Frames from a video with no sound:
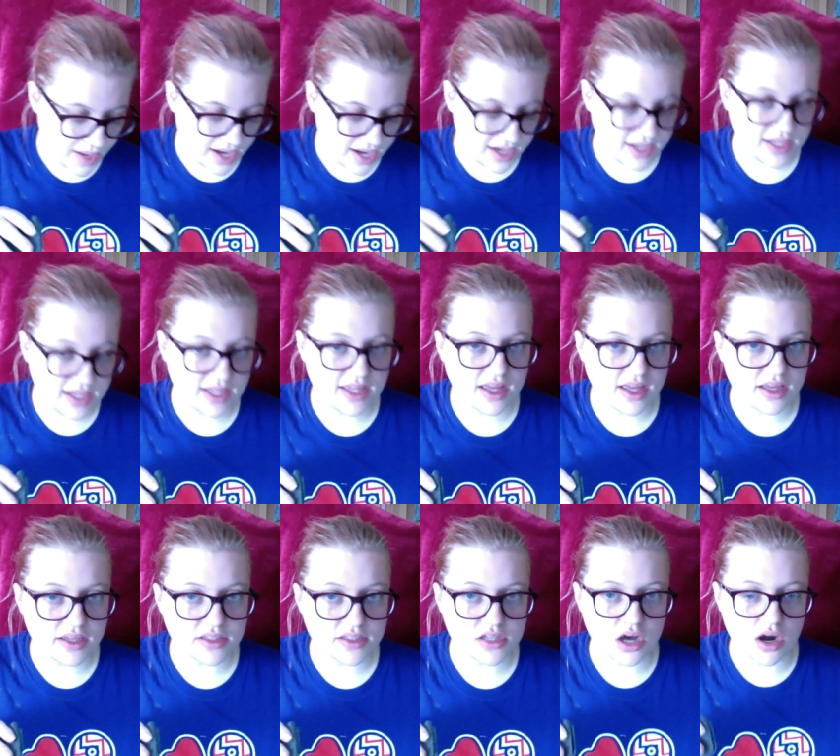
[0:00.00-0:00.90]
painting
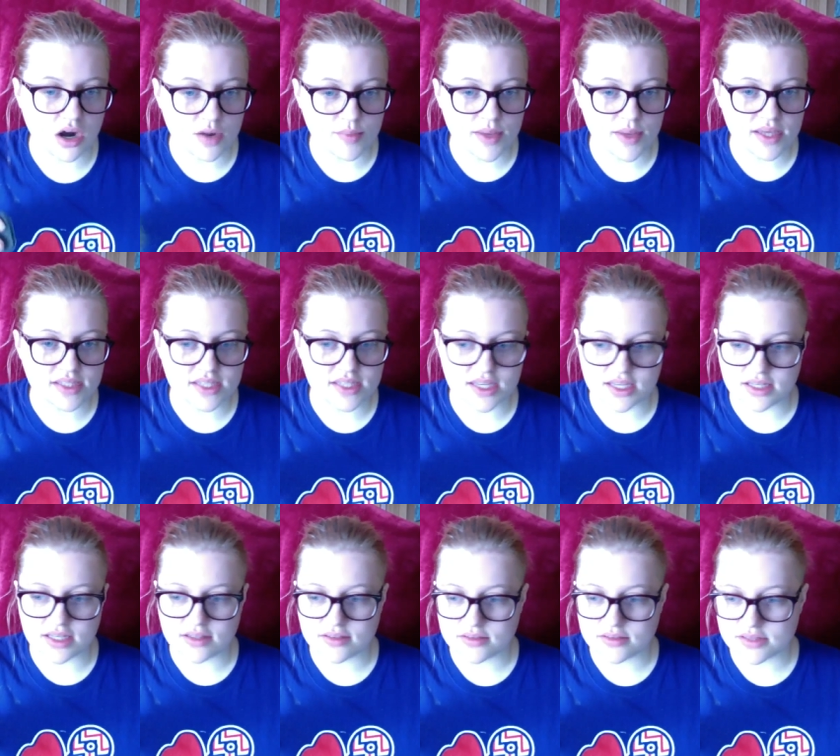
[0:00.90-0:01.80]
a guitar makes
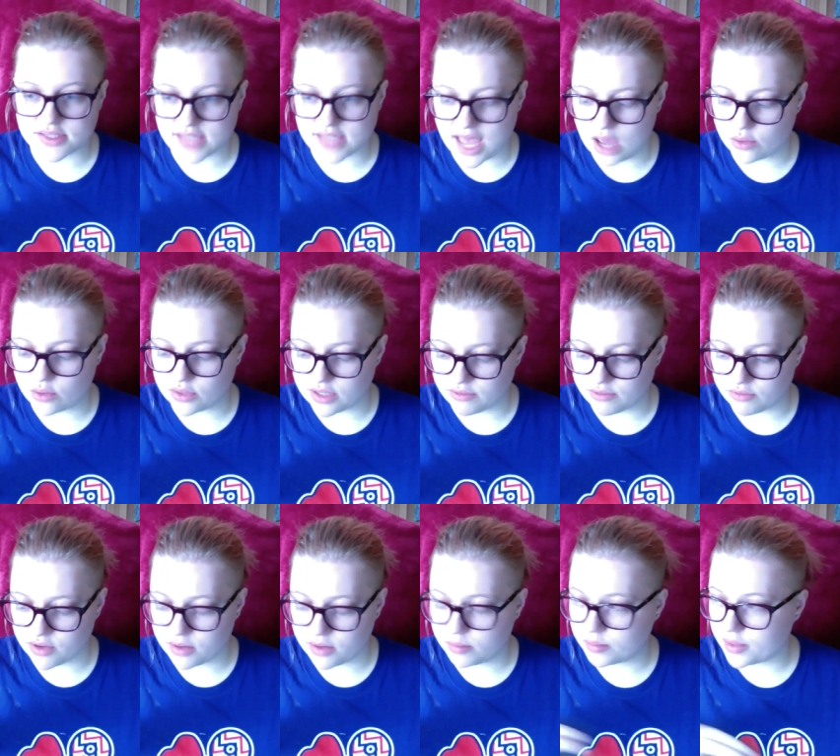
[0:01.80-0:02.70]
it sound
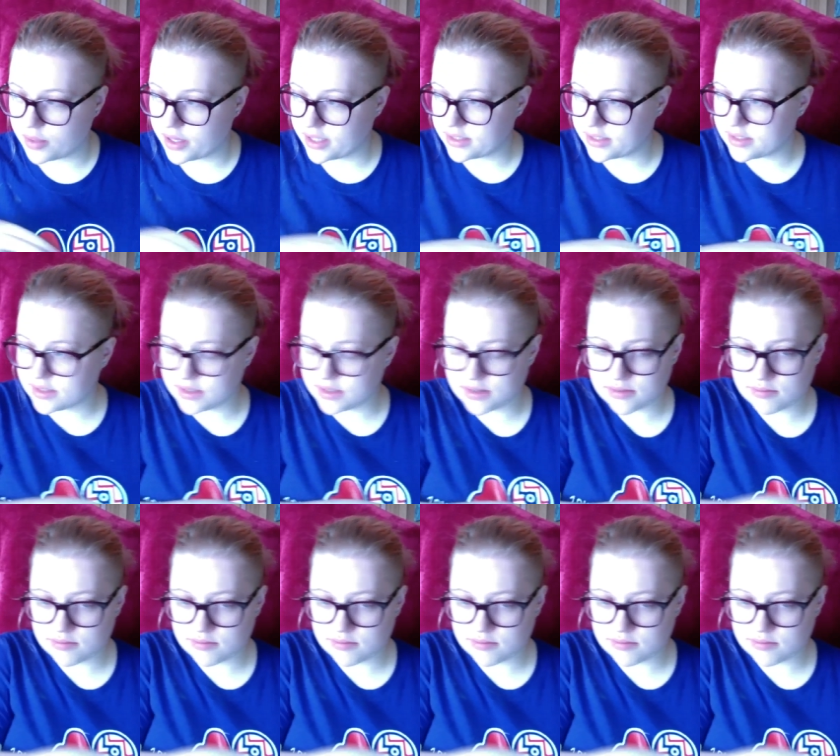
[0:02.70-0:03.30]
different, but it's